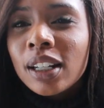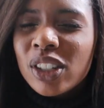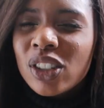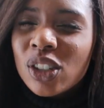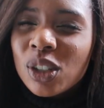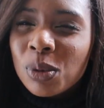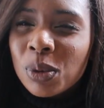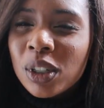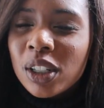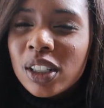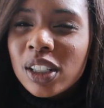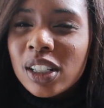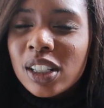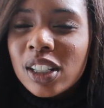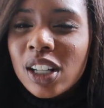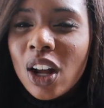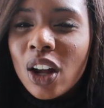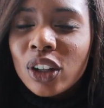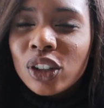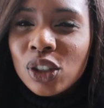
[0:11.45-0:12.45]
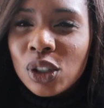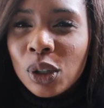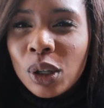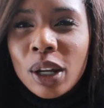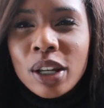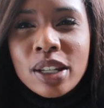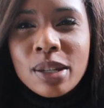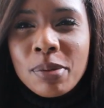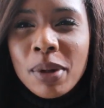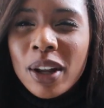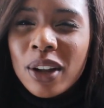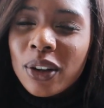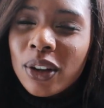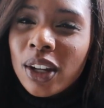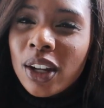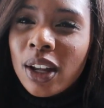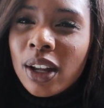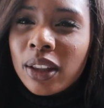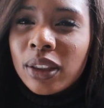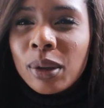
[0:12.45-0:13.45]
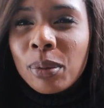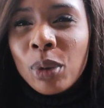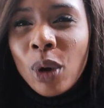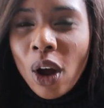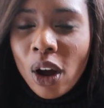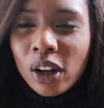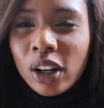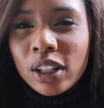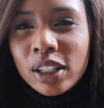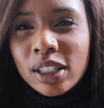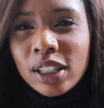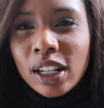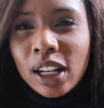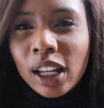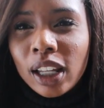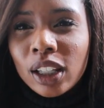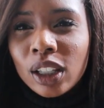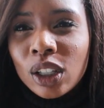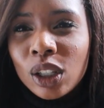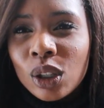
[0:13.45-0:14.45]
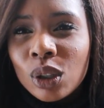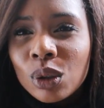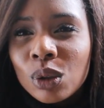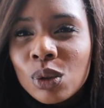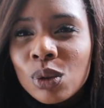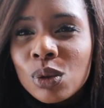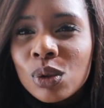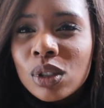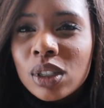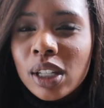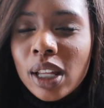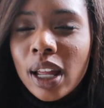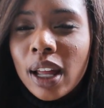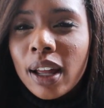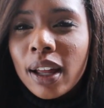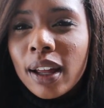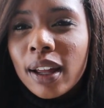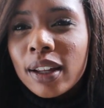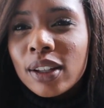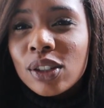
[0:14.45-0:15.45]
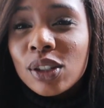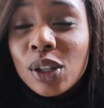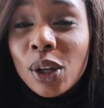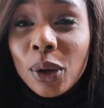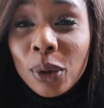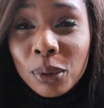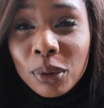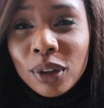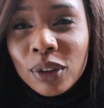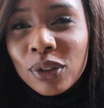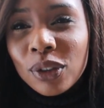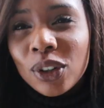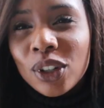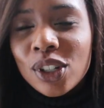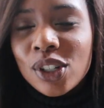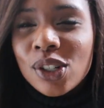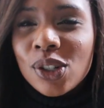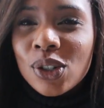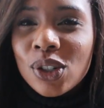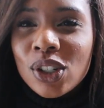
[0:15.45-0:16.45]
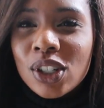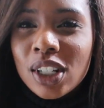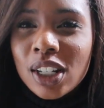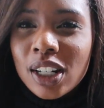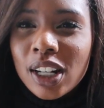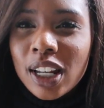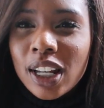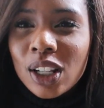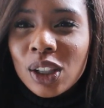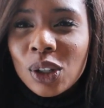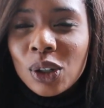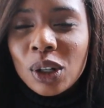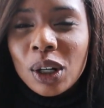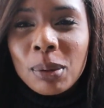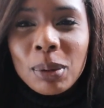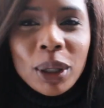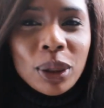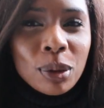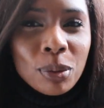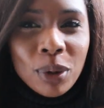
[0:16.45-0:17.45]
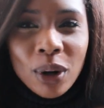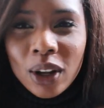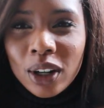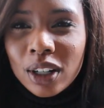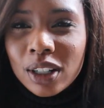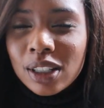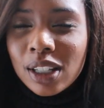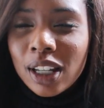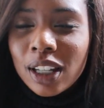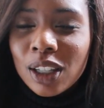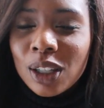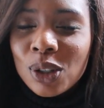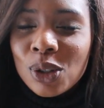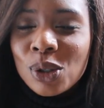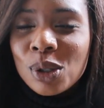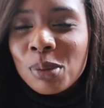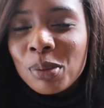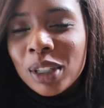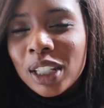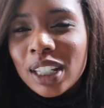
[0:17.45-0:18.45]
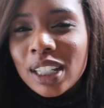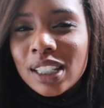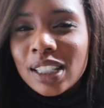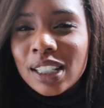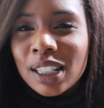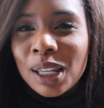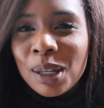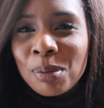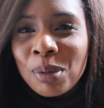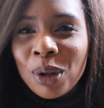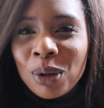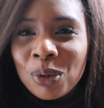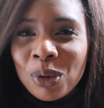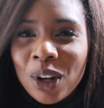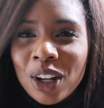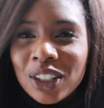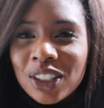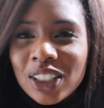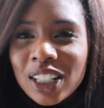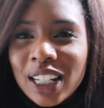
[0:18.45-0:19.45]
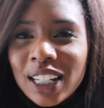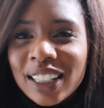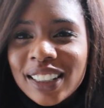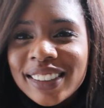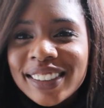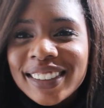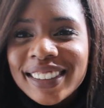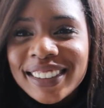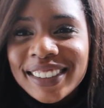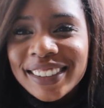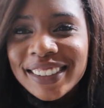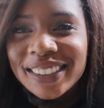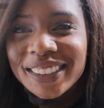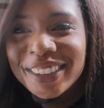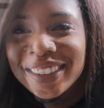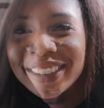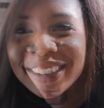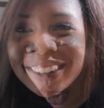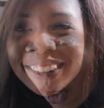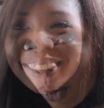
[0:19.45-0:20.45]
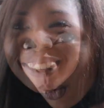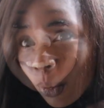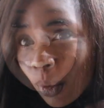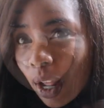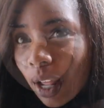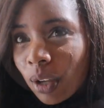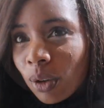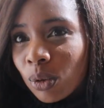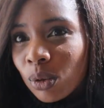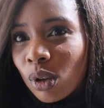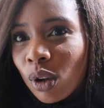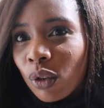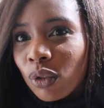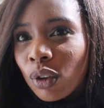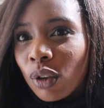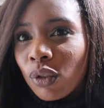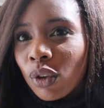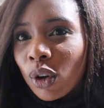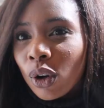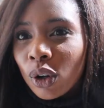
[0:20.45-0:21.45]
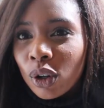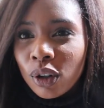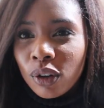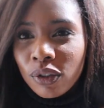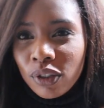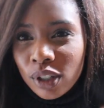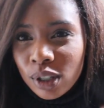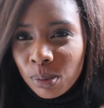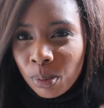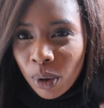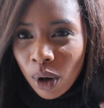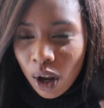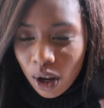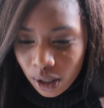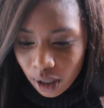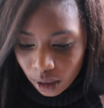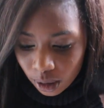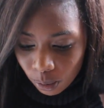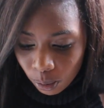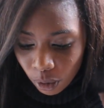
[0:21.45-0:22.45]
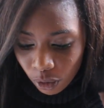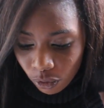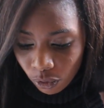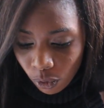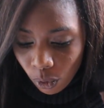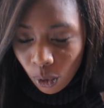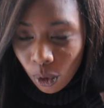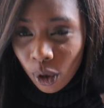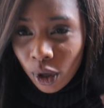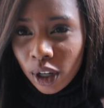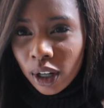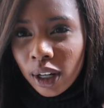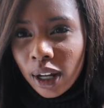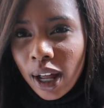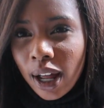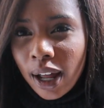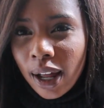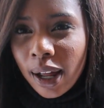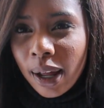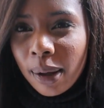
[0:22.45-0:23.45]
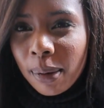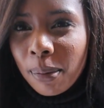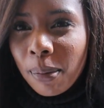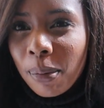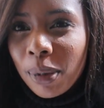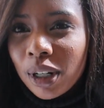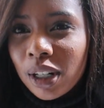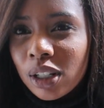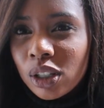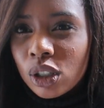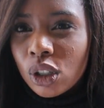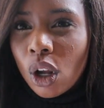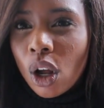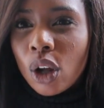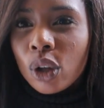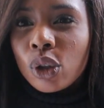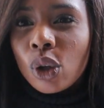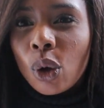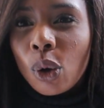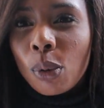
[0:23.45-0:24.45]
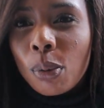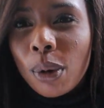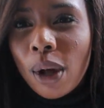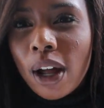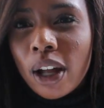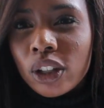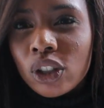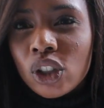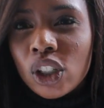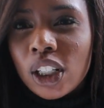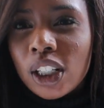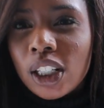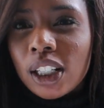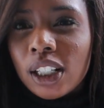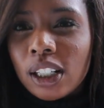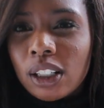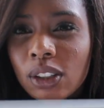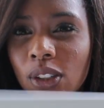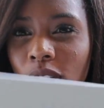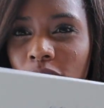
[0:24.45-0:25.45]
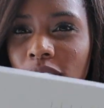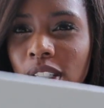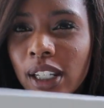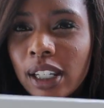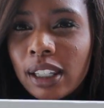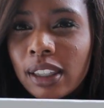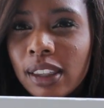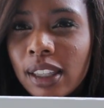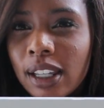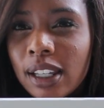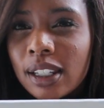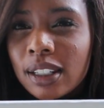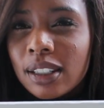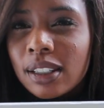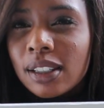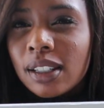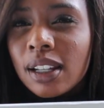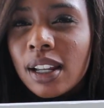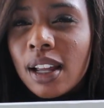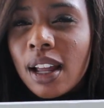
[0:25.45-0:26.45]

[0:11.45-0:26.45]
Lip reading: I just wanted to talk to you guys about the products that I use. So if you're interested in learning about the products I use, please keep on watching. So, I don't know if you've heard of this product before, but it's called Obaji. It looks like this.